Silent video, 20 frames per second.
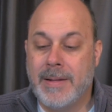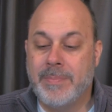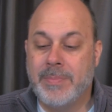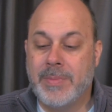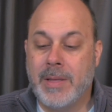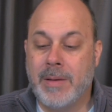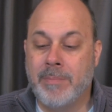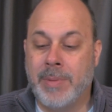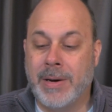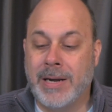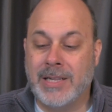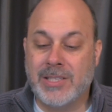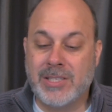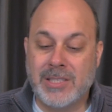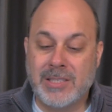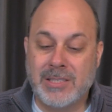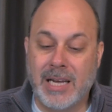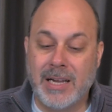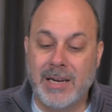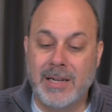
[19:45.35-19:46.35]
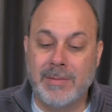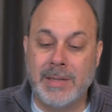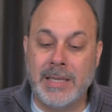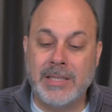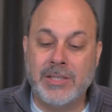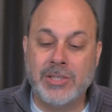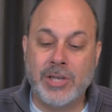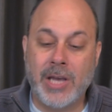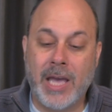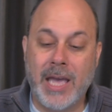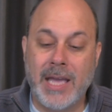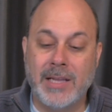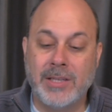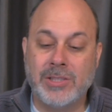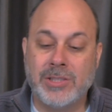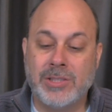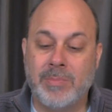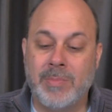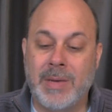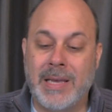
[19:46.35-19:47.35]
But it's subtly
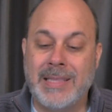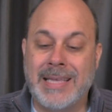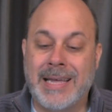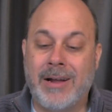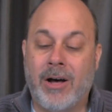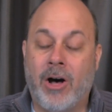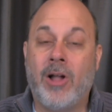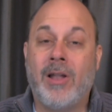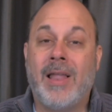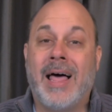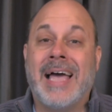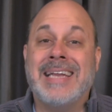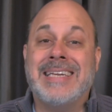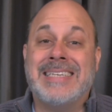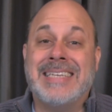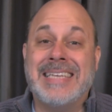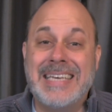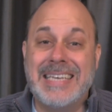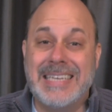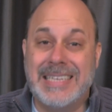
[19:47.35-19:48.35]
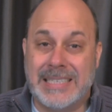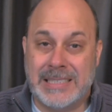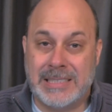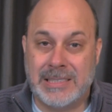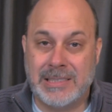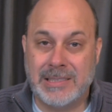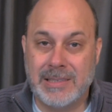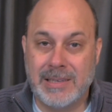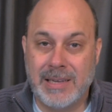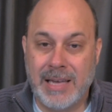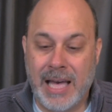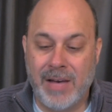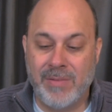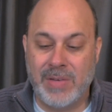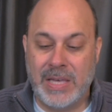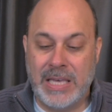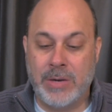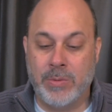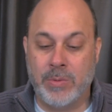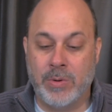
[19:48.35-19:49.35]
changed to mean that all ideas
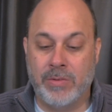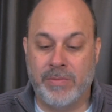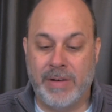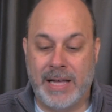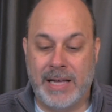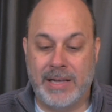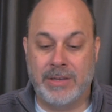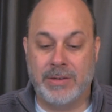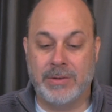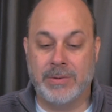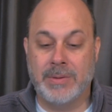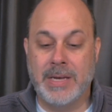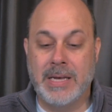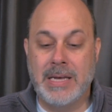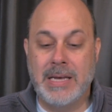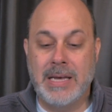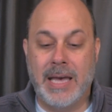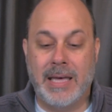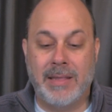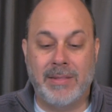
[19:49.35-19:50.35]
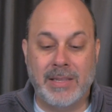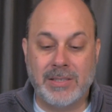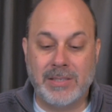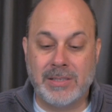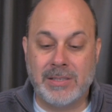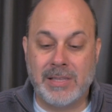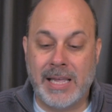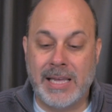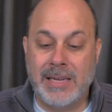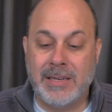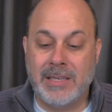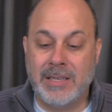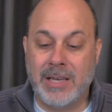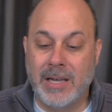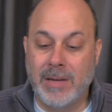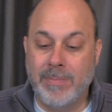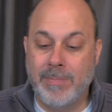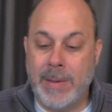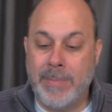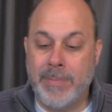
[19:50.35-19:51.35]
have equal value. And this has led to
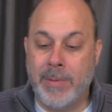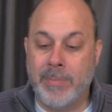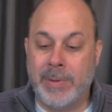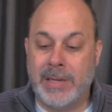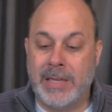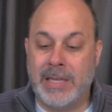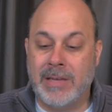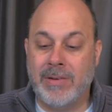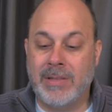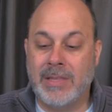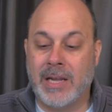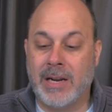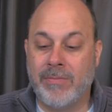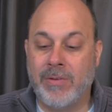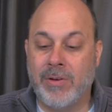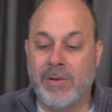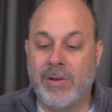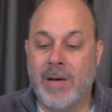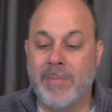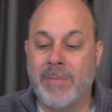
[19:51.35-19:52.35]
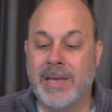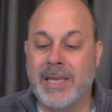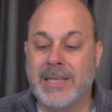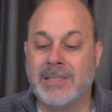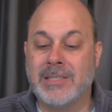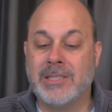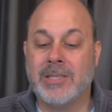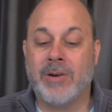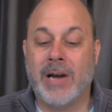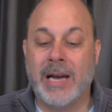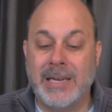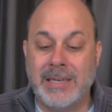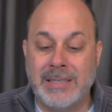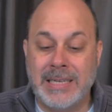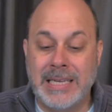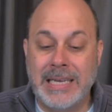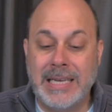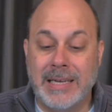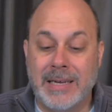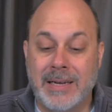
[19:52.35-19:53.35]
young people believing that if you come against their
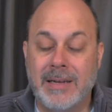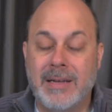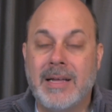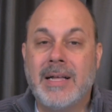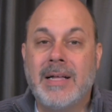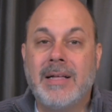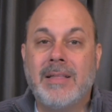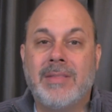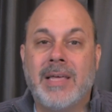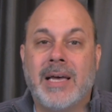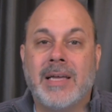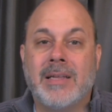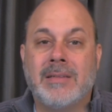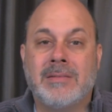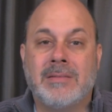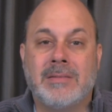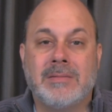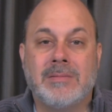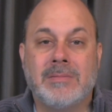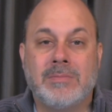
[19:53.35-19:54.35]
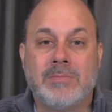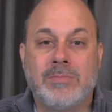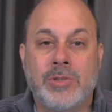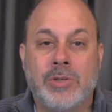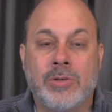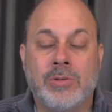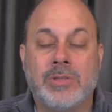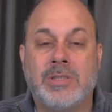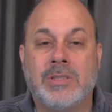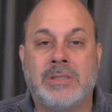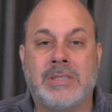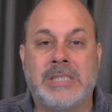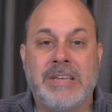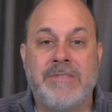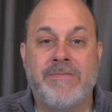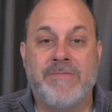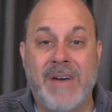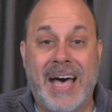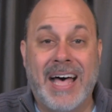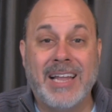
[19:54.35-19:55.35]
idea, that you're
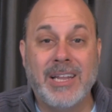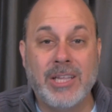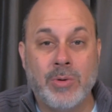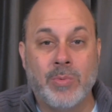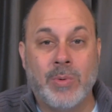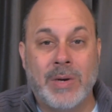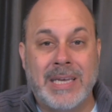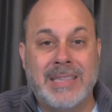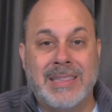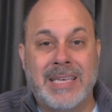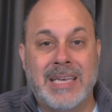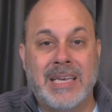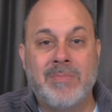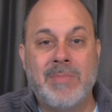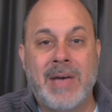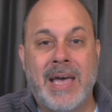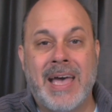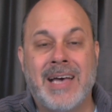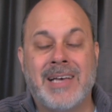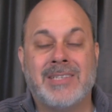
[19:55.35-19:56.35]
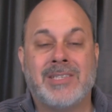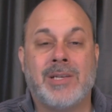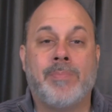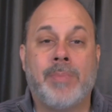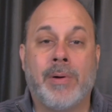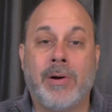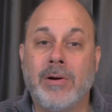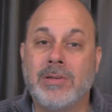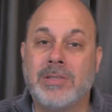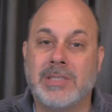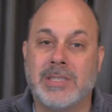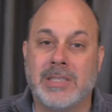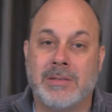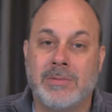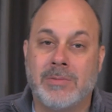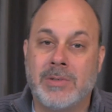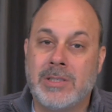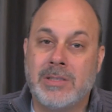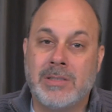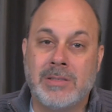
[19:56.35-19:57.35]
devaluing them as a
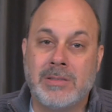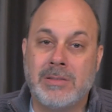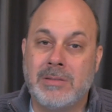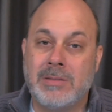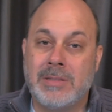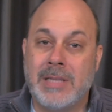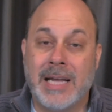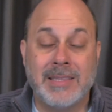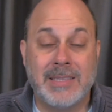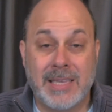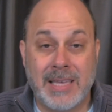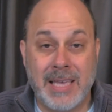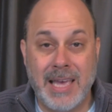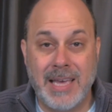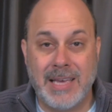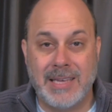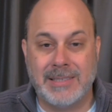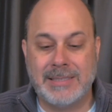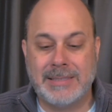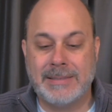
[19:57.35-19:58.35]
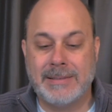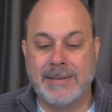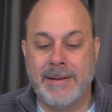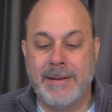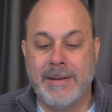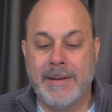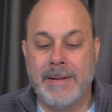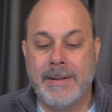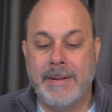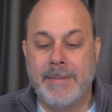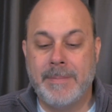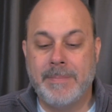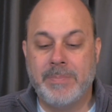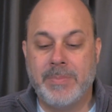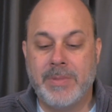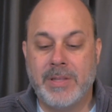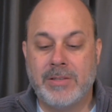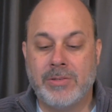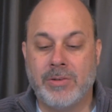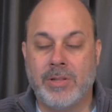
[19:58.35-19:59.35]
person, which is not the case.
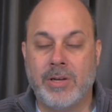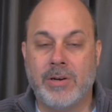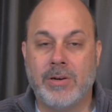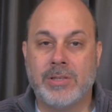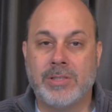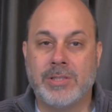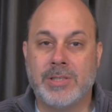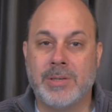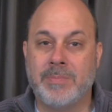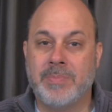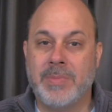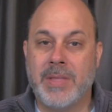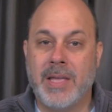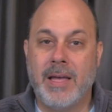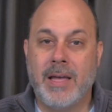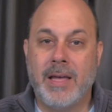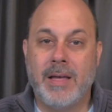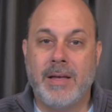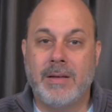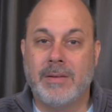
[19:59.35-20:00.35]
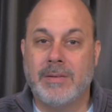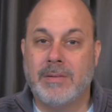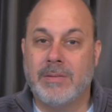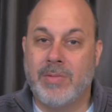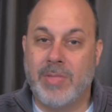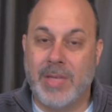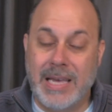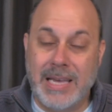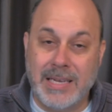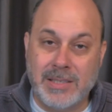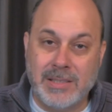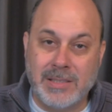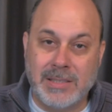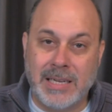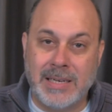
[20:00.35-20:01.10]
So there are some things that